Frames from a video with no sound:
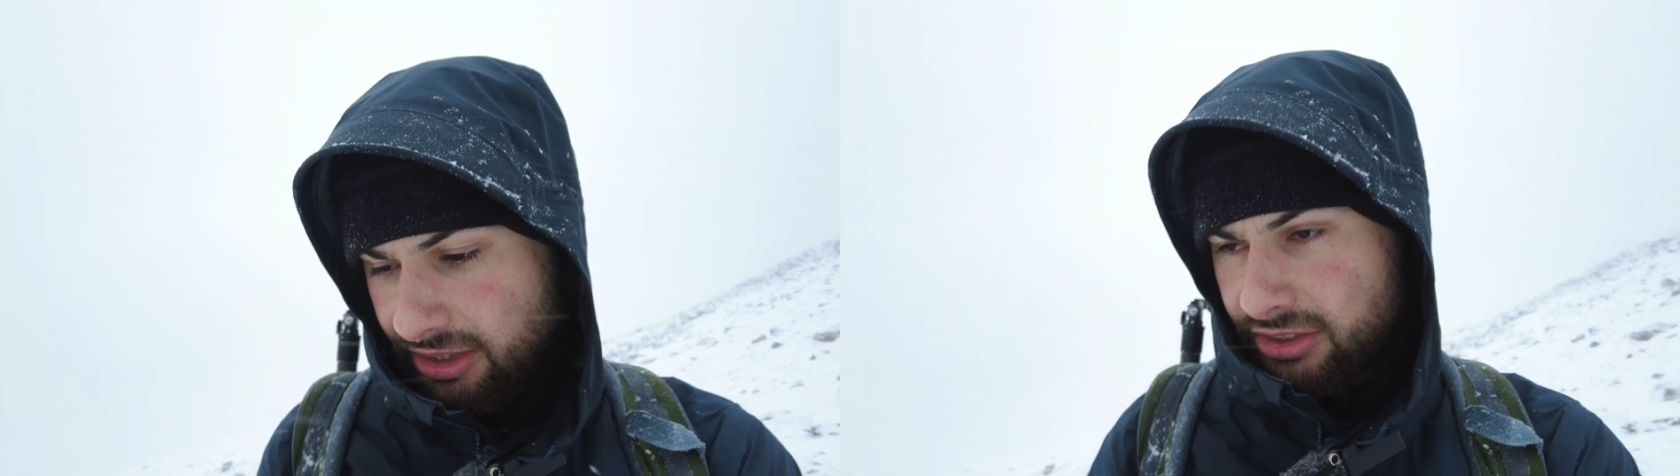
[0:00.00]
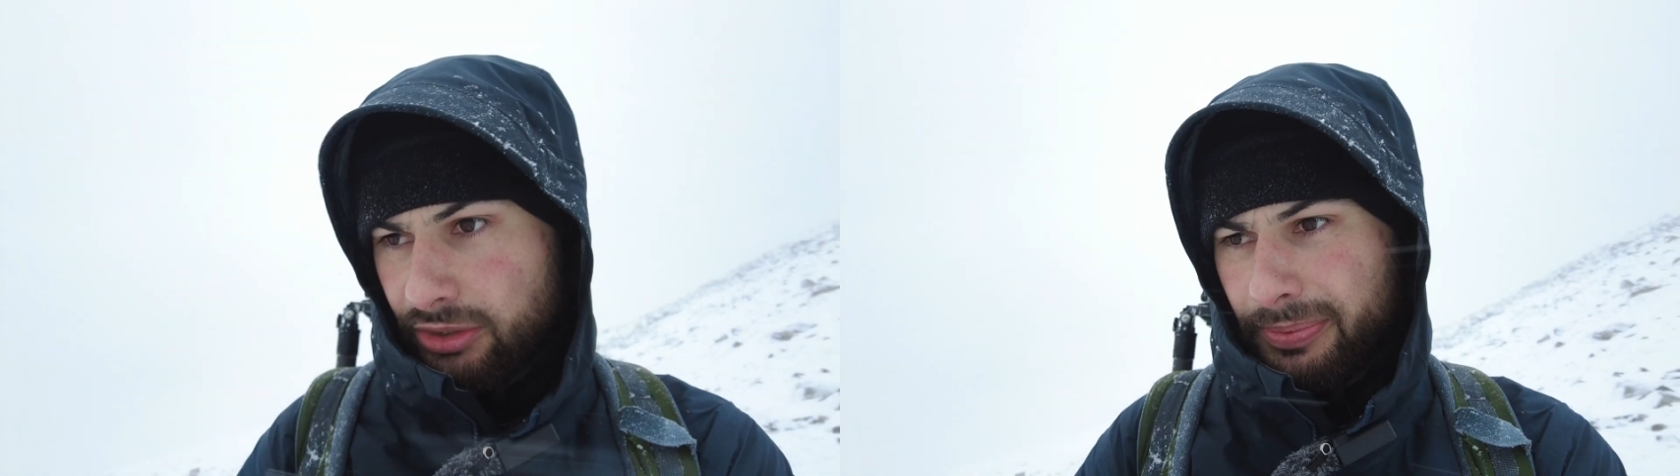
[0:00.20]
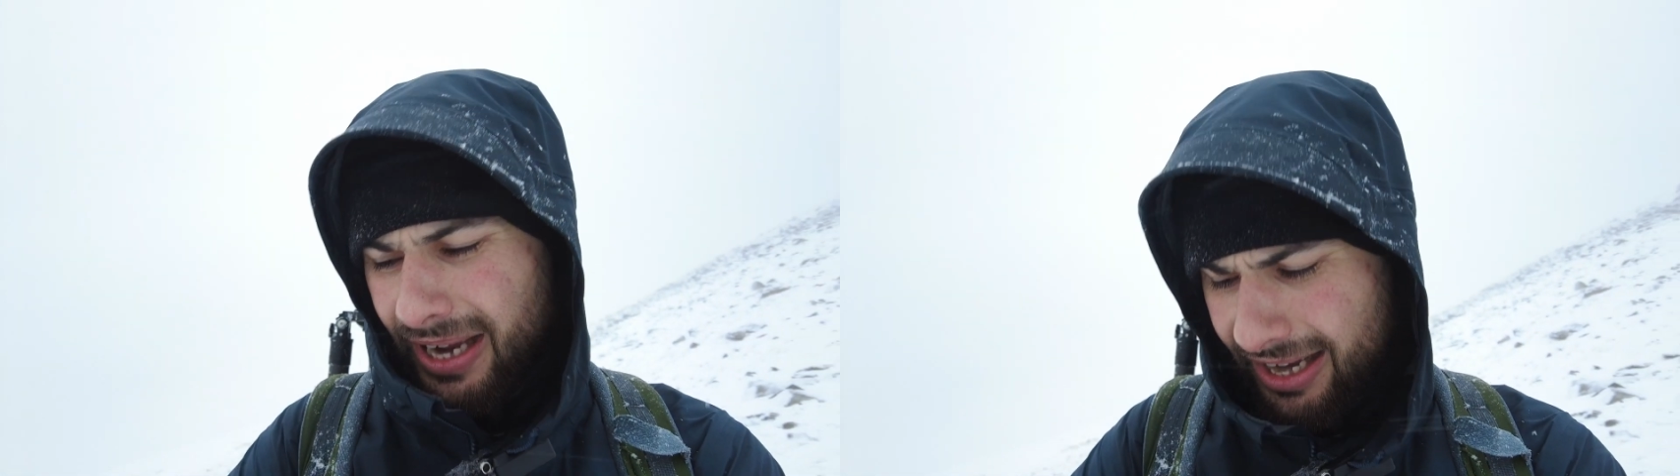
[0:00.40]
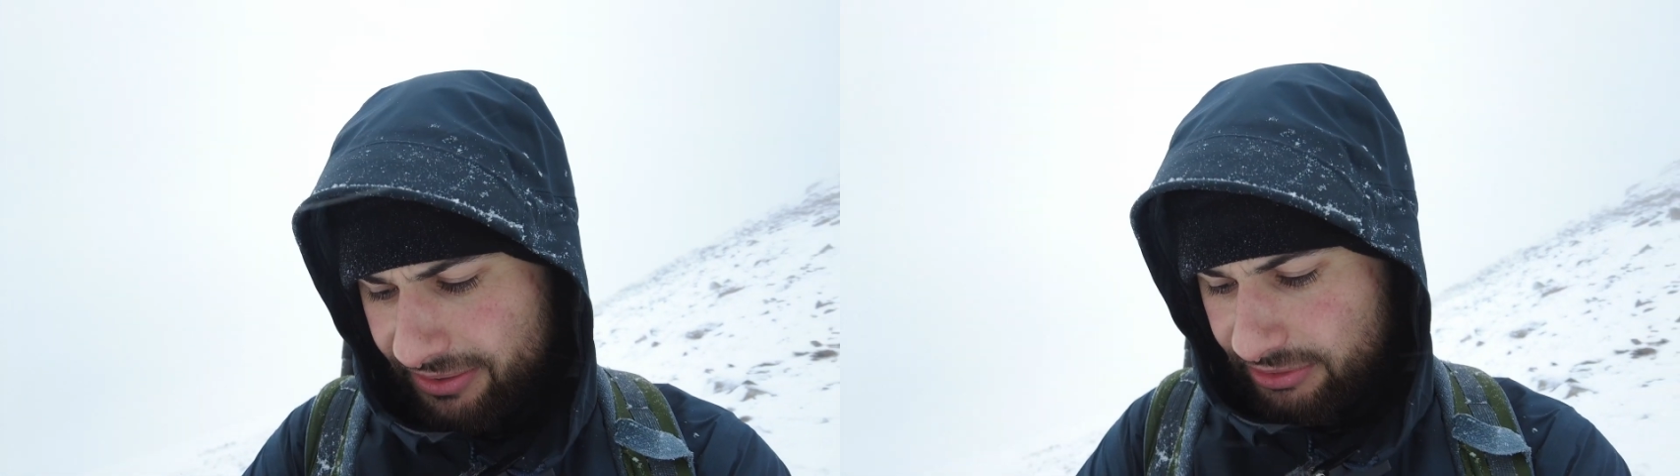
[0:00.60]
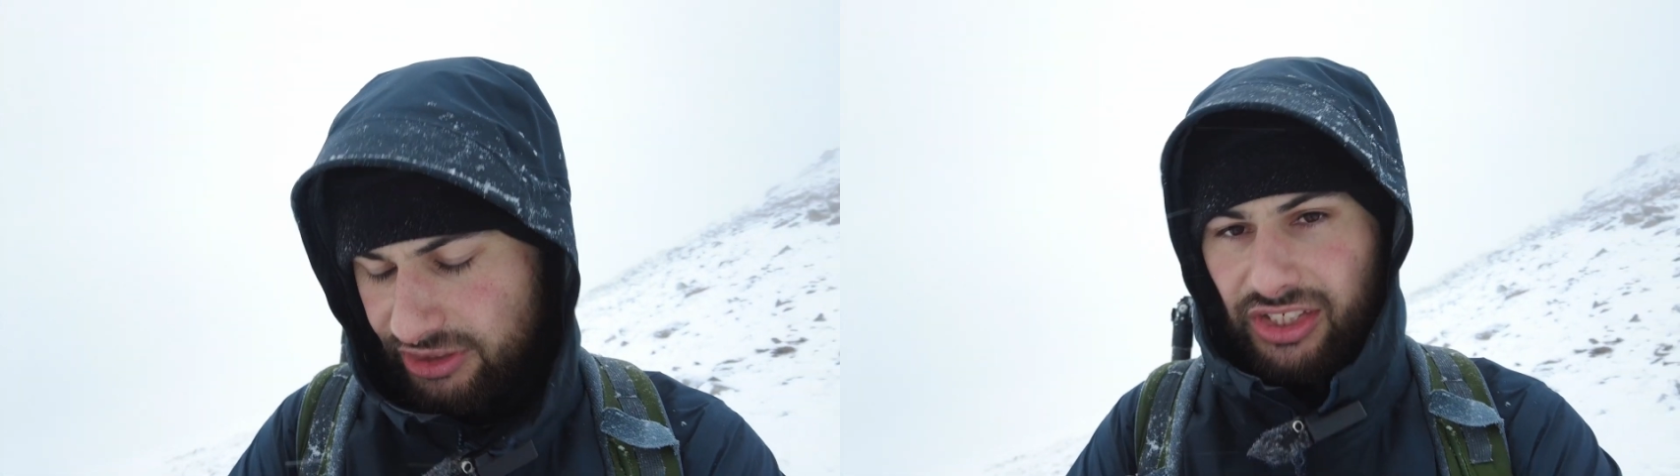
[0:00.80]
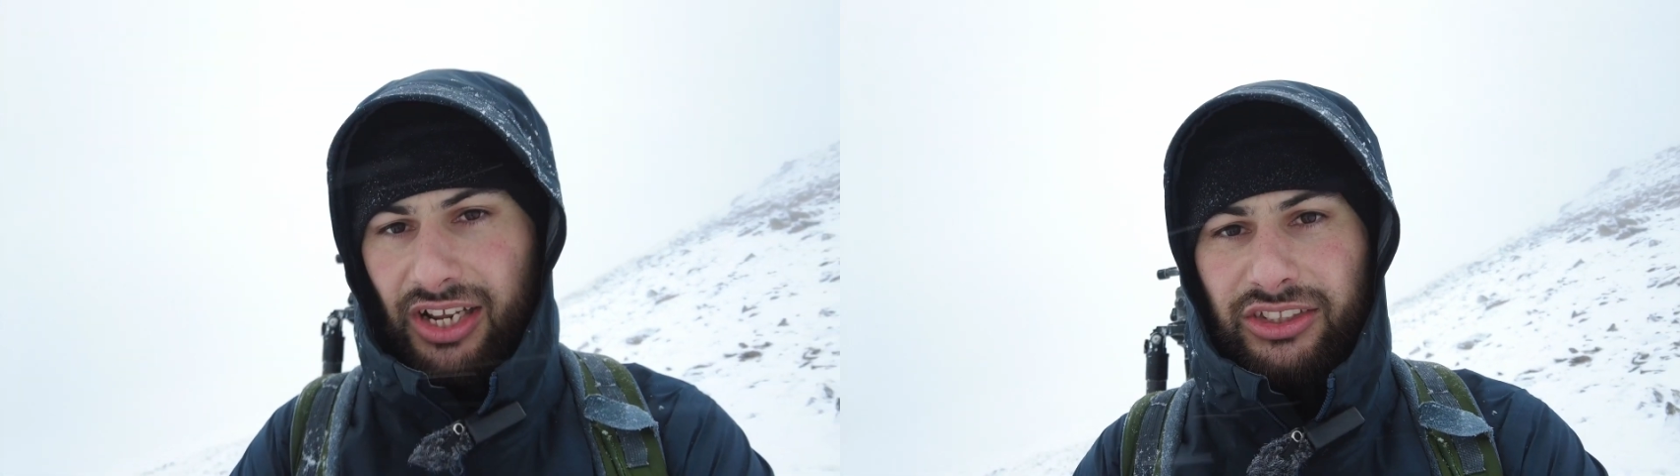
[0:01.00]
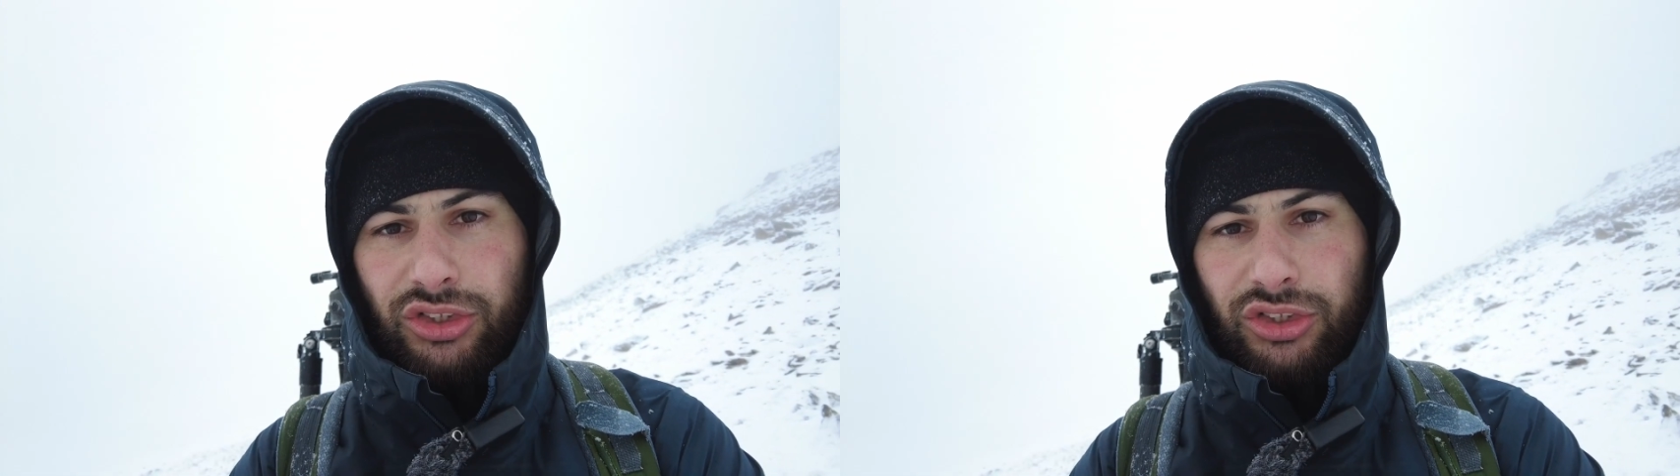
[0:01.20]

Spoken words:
just behind was just a nice